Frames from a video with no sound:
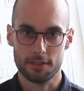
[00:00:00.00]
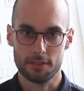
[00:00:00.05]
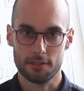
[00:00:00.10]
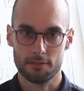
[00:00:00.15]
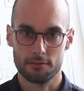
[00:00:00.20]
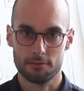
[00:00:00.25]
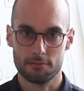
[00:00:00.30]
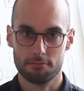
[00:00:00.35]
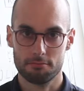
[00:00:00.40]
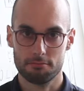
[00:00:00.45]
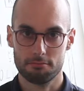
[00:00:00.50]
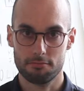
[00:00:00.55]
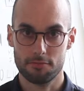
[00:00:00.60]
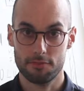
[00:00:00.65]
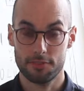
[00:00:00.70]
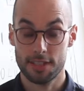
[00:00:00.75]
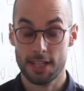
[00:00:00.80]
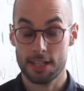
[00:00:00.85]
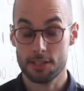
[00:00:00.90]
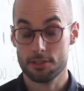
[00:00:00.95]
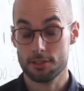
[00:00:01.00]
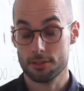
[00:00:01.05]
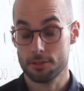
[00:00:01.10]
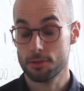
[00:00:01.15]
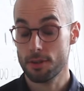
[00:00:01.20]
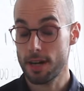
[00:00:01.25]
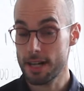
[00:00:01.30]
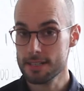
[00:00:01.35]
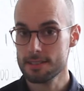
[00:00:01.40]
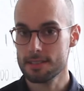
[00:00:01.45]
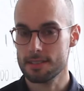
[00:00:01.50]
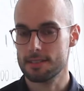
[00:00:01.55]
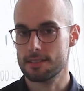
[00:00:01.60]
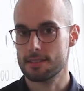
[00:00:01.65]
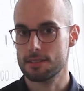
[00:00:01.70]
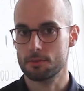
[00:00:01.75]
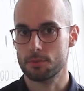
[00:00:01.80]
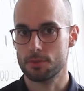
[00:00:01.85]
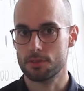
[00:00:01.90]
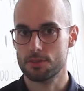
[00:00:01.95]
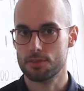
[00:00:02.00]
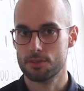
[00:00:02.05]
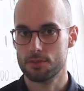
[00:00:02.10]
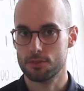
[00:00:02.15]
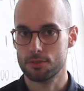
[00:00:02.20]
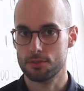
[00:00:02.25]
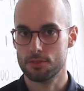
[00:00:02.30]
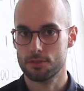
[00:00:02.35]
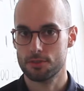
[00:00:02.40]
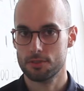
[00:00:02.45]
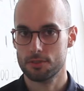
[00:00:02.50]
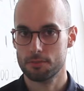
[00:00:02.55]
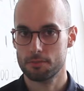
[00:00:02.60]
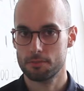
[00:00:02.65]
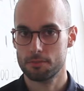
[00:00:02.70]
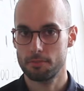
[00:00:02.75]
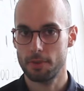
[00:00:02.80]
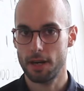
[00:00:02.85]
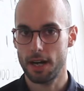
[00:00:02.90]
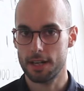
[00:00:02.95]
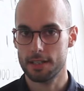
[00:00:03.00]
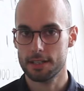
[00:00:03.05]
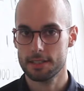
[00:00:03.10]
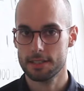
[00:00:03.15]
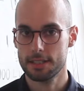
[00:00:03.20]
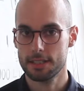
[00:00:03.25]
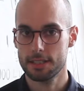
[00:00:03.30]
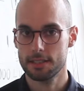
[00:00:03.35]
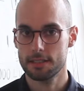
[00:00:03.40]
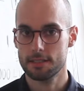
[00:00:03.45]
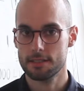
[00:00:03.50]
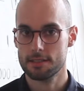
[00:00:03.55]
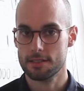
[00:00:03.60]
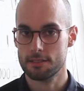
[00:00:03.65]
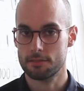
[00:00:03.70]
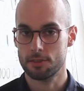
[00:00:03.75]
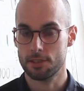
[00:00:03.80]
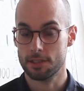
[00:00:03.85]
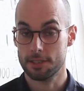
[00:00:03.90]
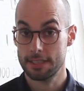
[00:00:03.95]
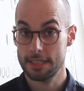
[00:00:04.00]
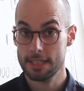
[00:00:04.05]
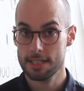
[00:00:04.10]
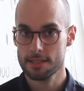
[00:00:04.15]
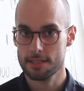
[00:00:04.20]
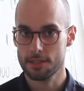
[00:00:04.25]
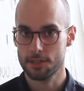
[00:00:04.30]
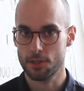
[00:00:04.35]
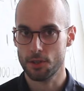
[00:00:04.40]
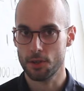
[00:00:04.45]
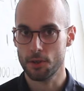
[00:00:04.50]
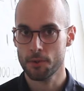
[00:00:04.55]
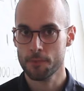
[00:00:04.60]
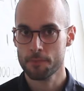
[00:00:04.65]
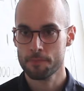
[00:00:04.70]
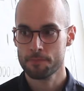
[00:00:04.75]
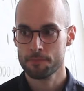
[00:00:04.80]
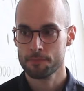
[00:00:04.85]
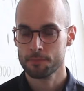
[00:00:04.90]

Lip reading: the financial crisis, which took part here several years ago.